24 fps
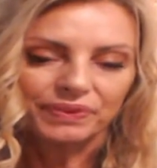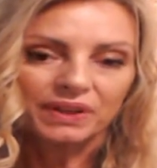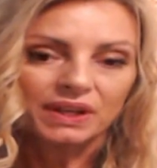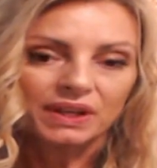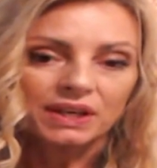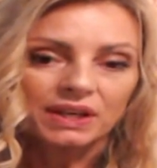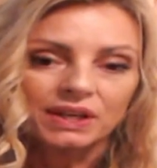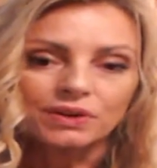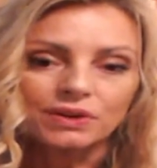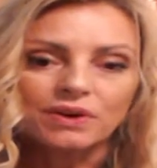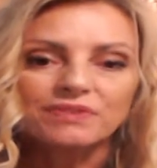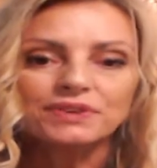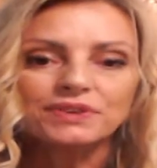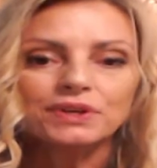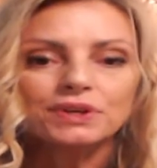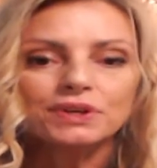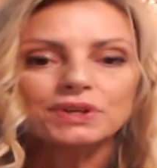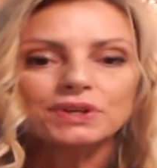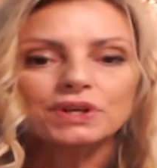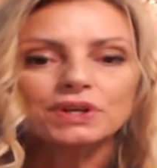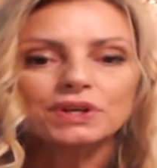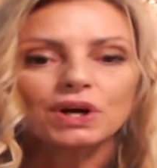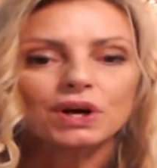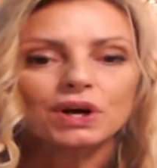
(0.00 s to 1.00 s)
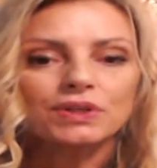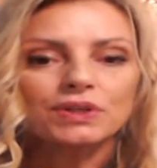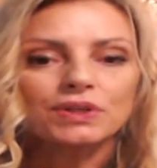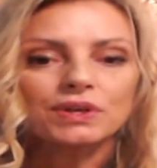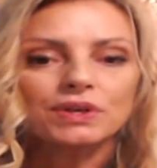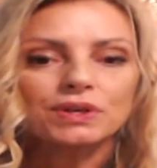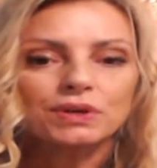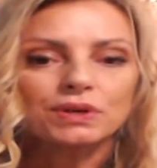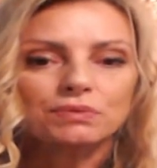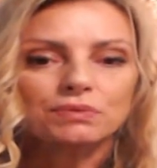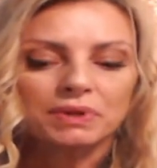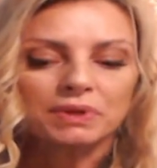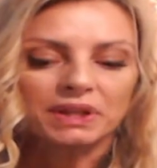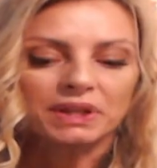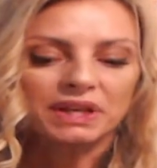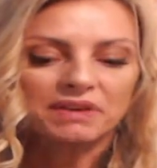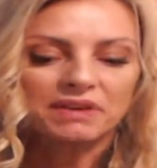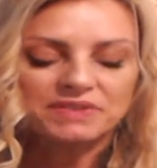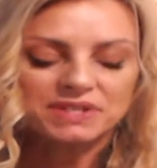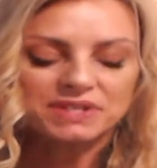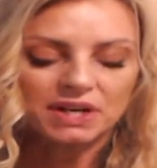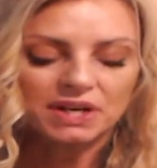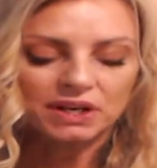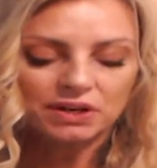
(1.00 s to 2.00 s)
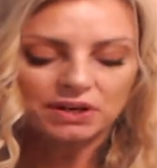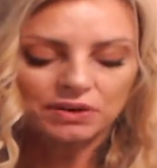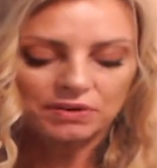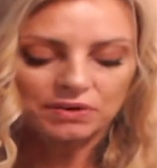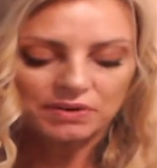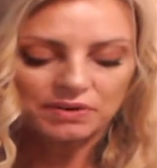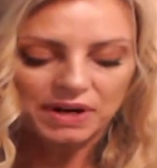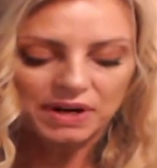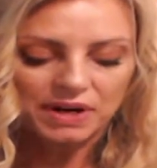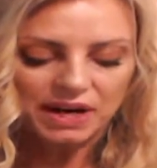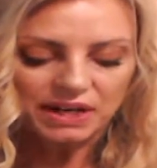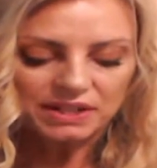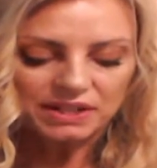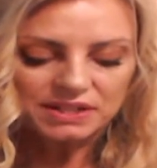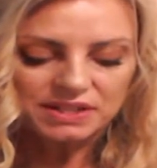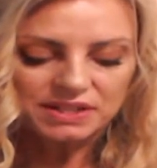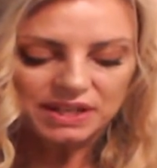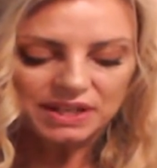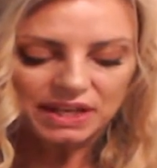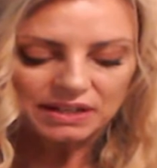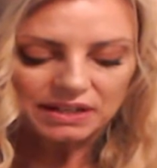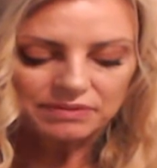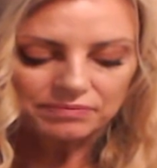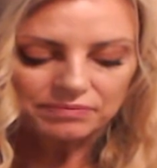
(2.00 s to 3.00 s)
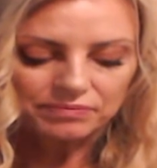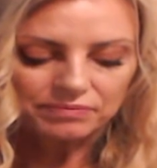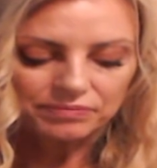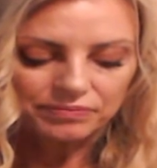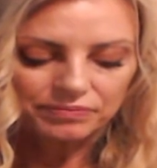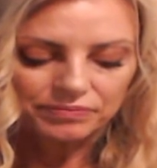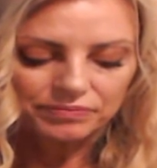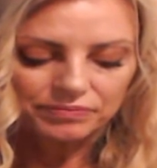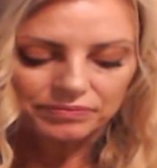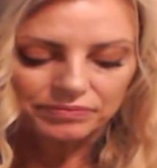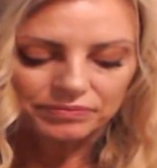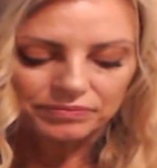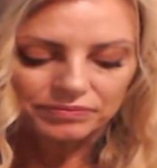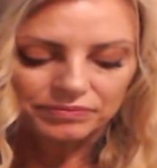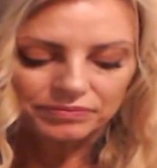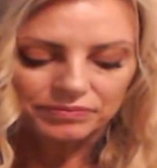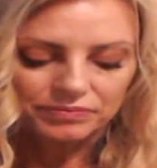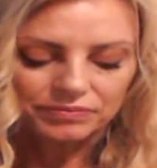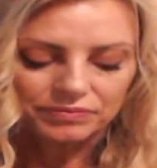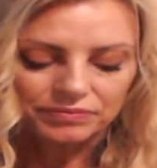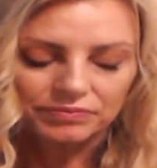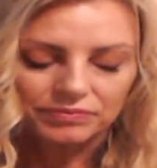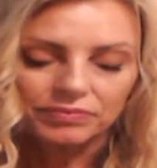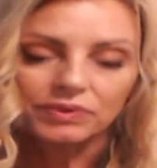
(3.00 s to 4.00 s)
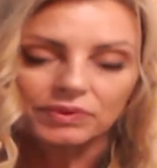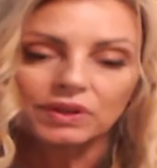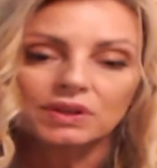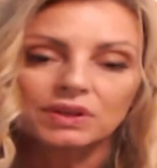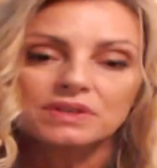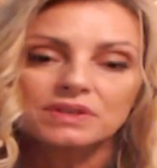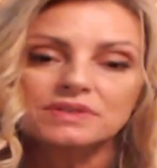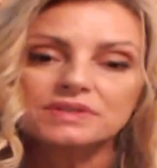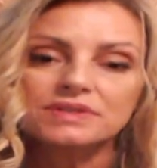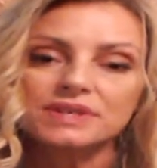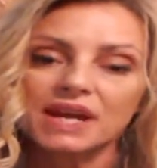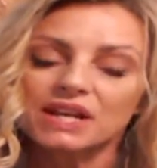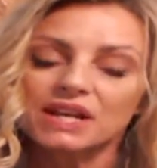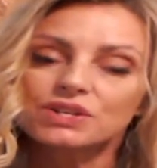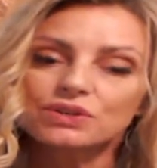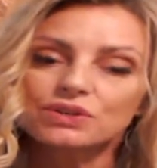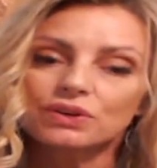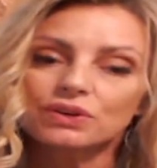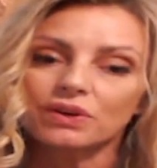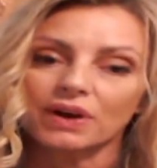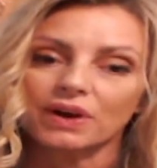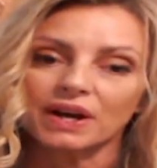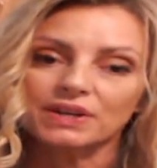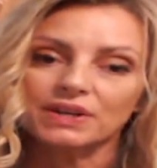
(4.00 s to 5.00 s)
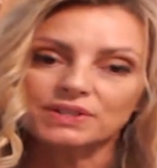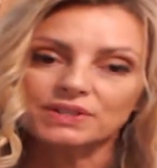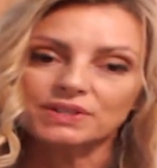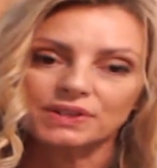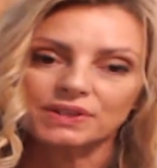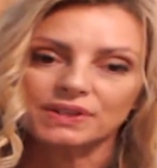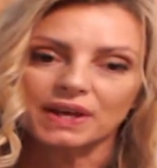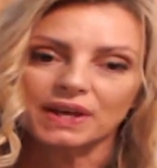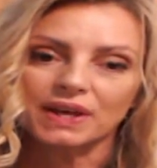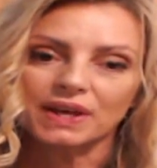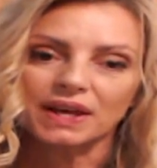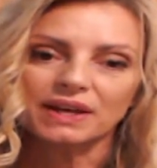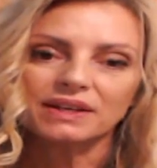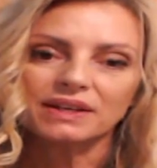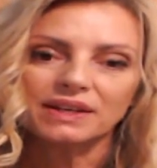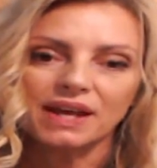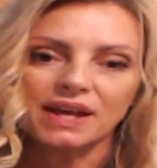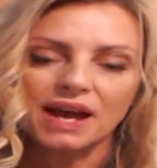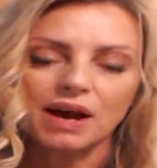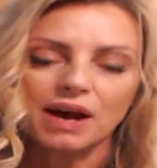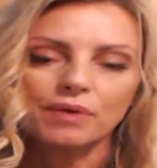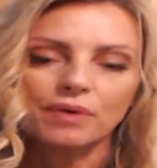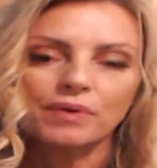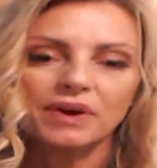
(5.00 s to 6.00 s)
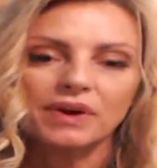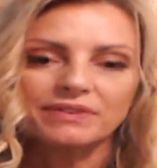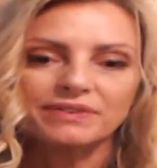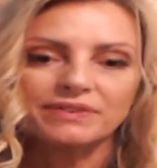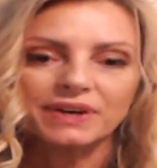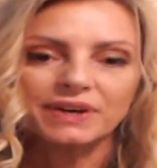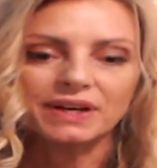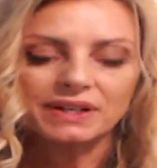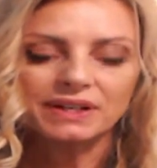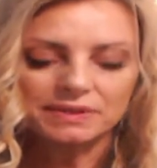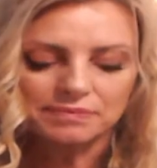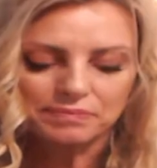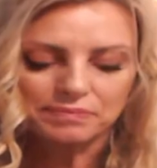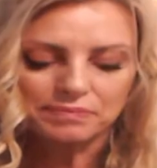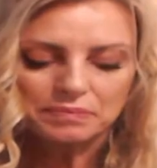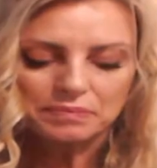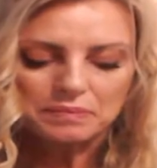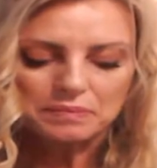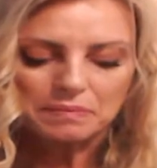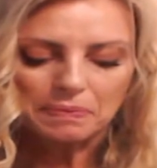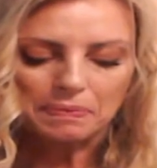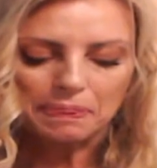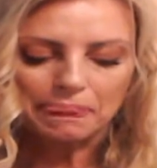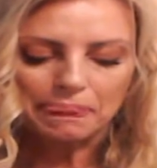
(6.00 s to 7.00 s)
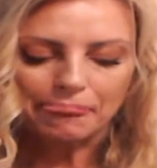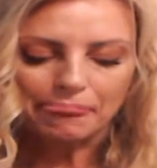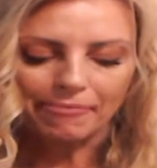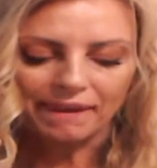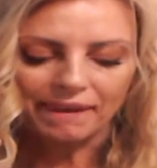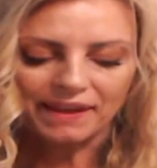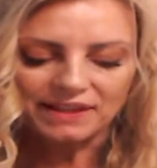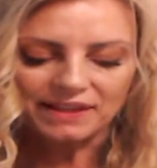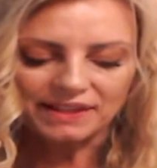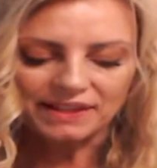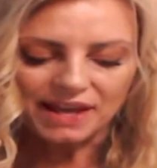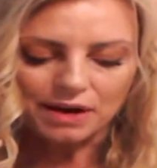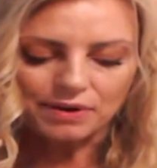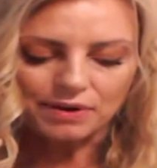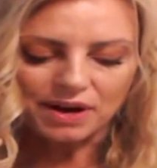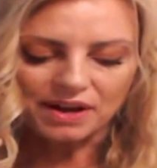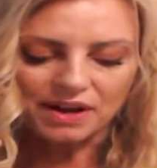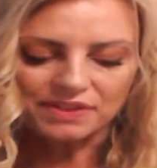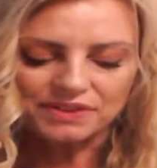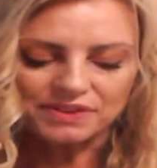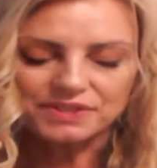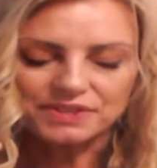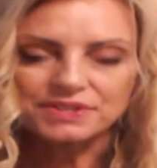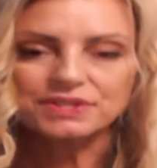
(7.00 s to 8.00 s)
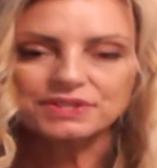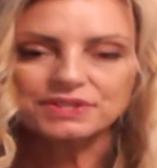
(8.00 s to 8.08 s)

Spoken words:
you know, if you know that your beliefs are correct, then stand your ground on that. However, allow others